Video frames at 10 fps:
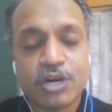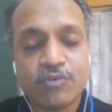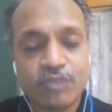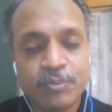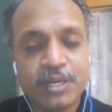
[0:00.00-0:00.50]

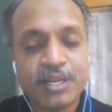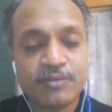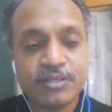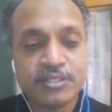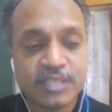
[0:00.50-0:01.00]
And so
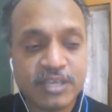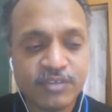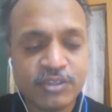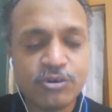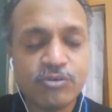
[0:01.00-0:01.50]
what we
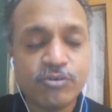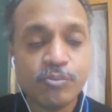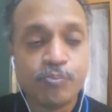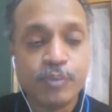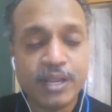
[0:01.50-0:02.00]
believe is,
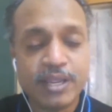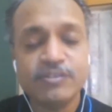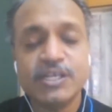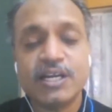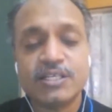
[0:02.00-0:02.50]
even though we
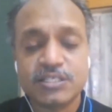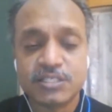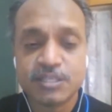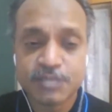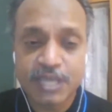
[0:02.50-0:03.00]

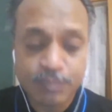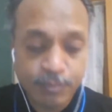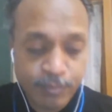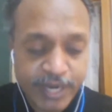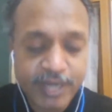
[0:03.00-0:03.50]
believe that
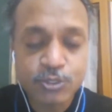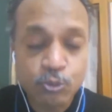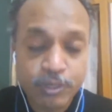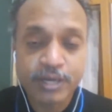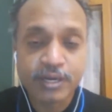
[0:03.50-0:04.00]
systems can
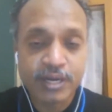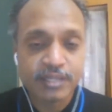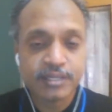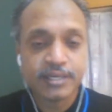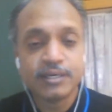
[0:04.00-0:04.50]
be made
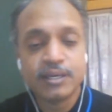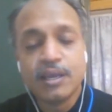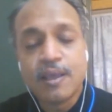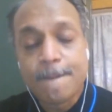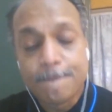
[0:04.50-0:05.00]
super
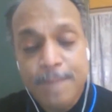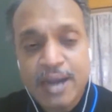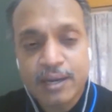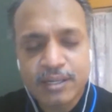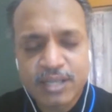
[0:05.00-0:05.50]
intelligent,
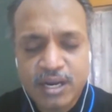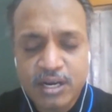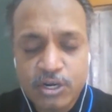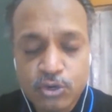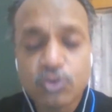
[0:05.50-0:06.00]

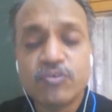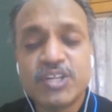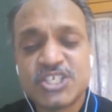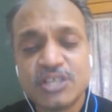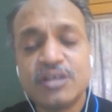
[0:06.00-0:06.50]
but the
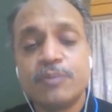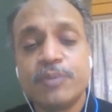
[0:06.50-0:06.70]
control